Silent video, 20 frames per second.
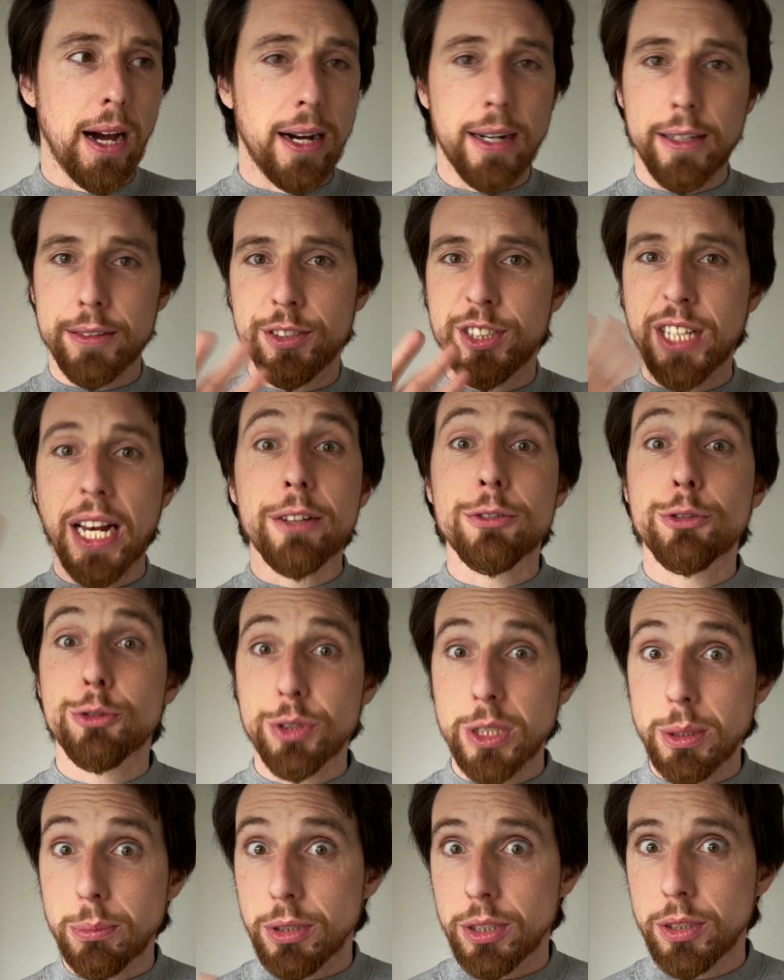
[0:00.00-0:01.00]
sound
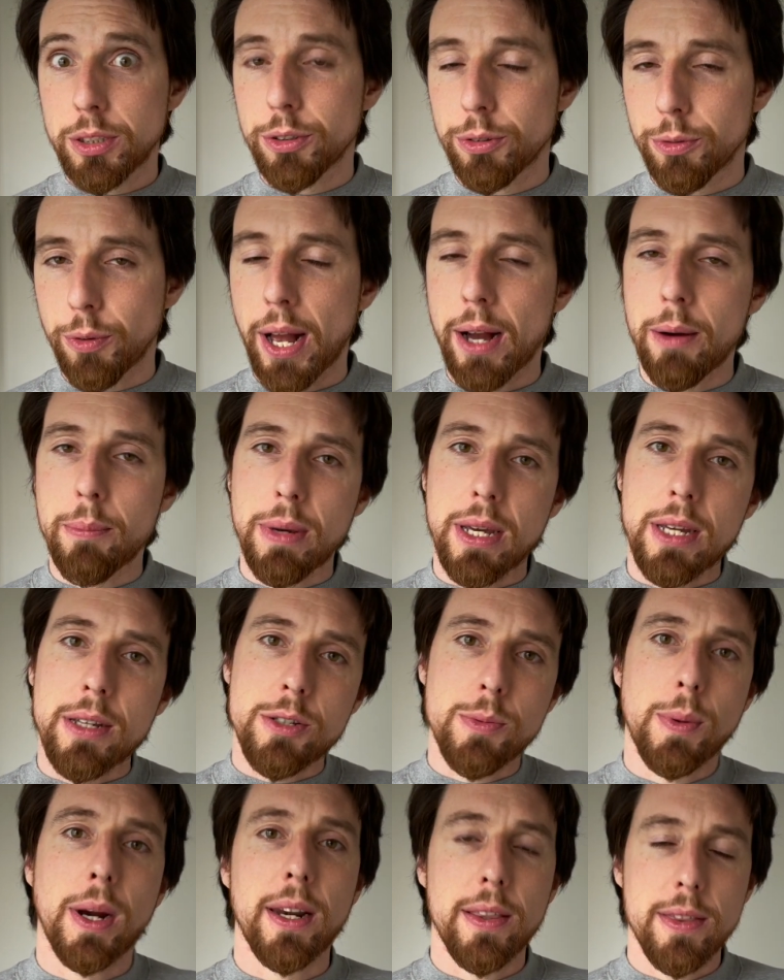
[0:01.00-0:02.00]
treatment around me
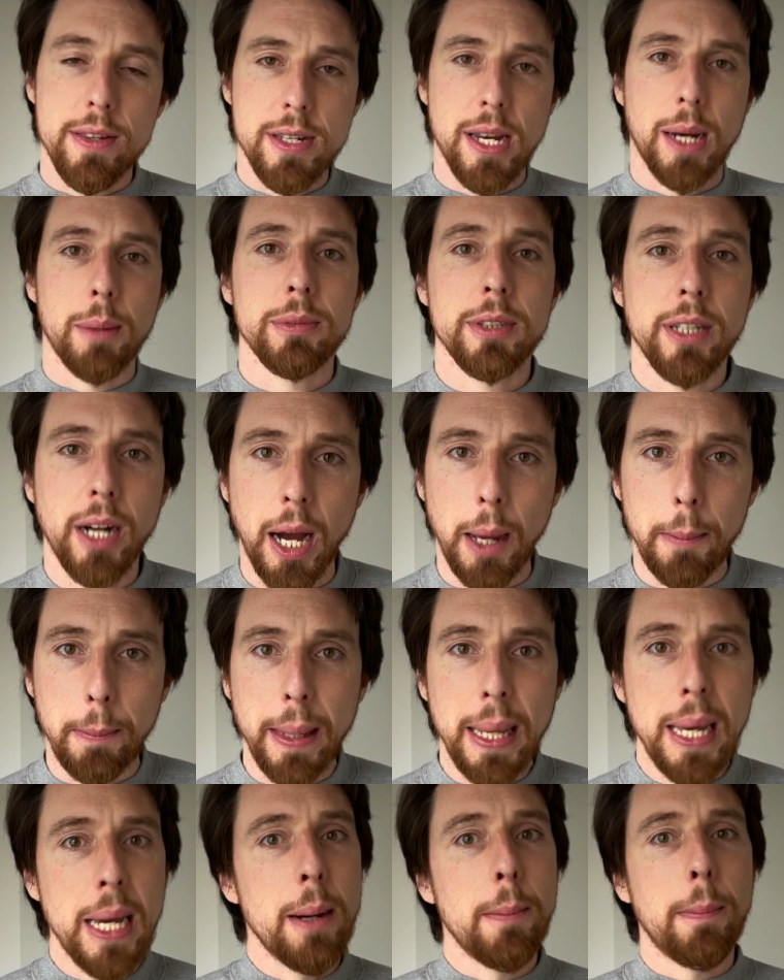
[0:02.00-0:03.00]
as well at the same time.
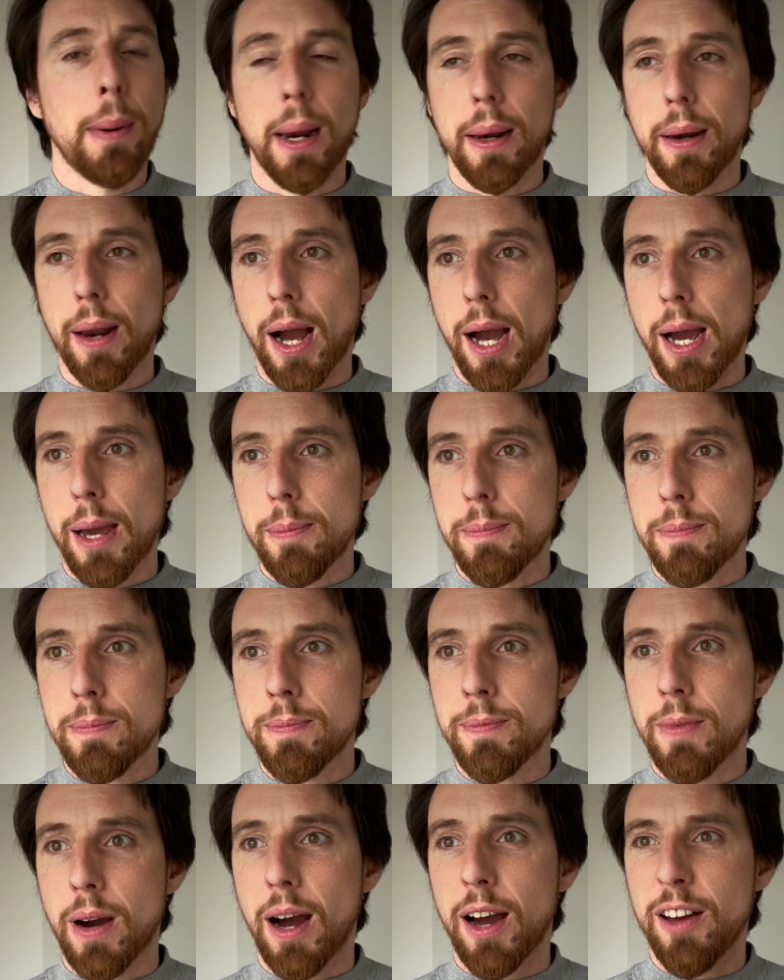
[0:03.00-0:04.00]
But
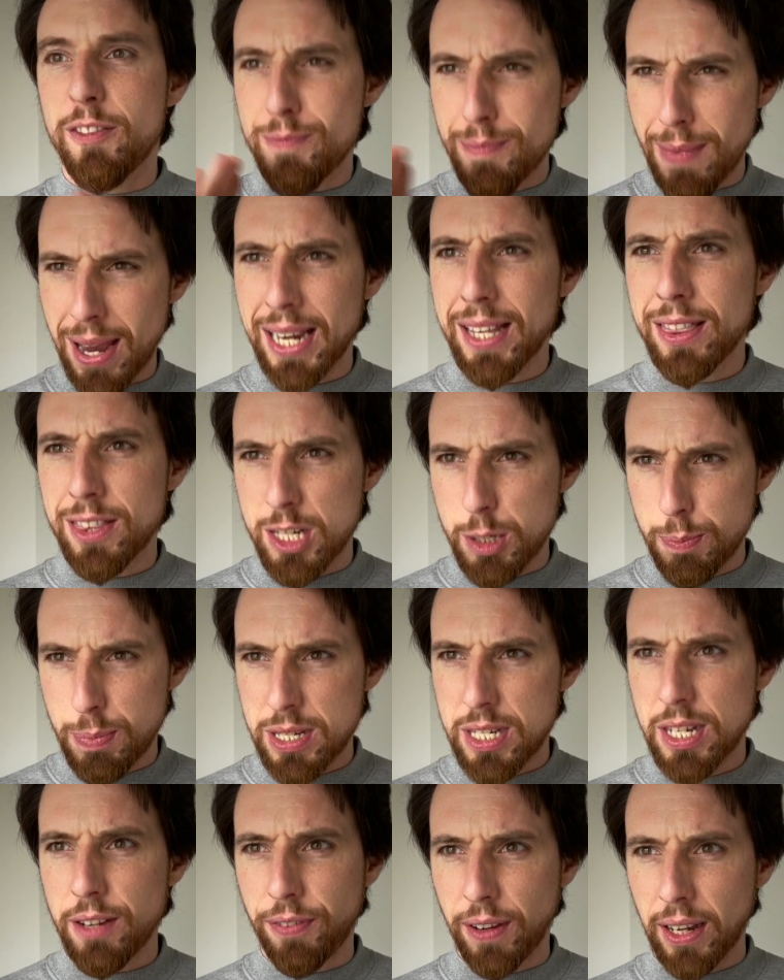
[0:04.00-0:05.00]
I've made the
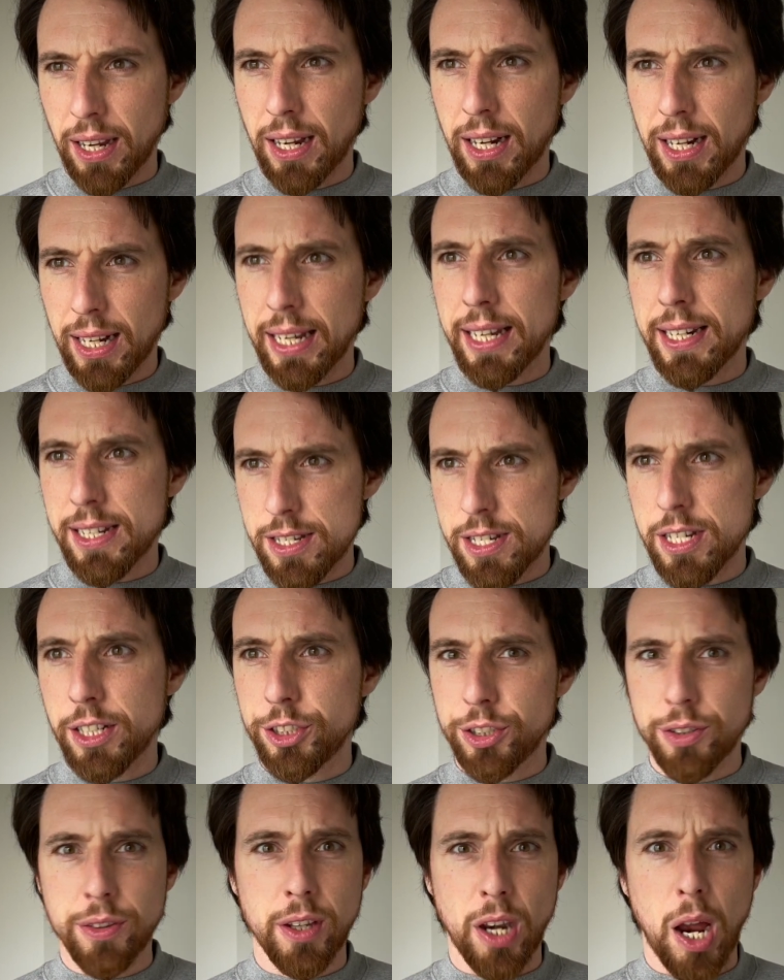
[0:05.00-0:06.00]
specific clear
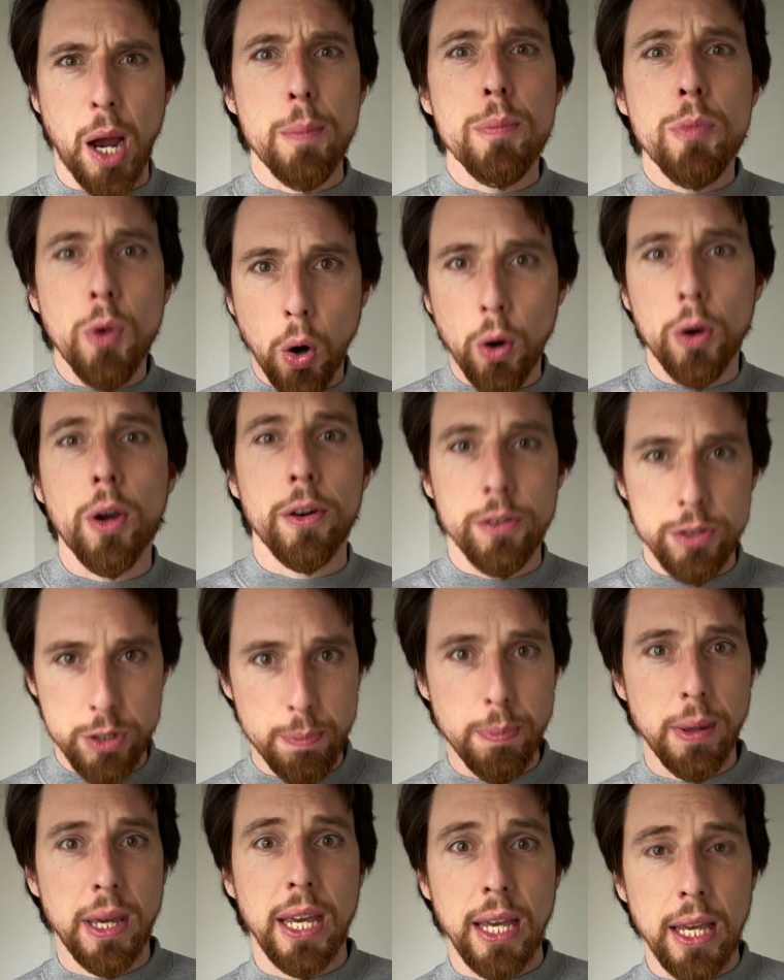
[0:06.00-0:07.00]
decision that I'm not going to
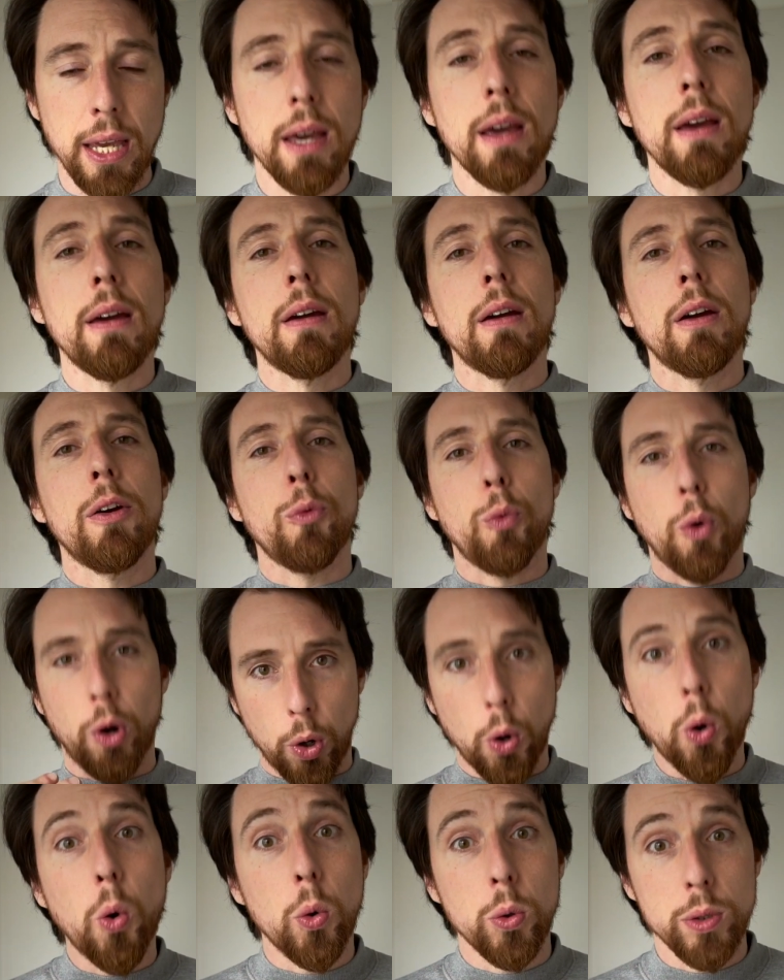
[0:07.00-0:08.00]
be
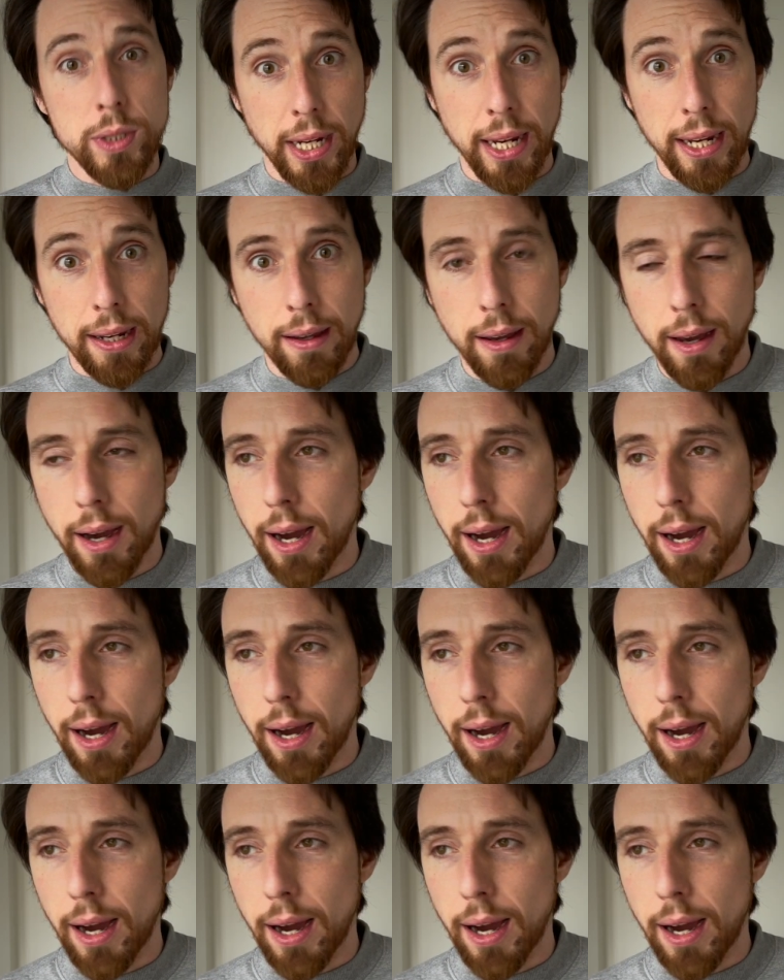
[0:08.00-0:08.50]
recording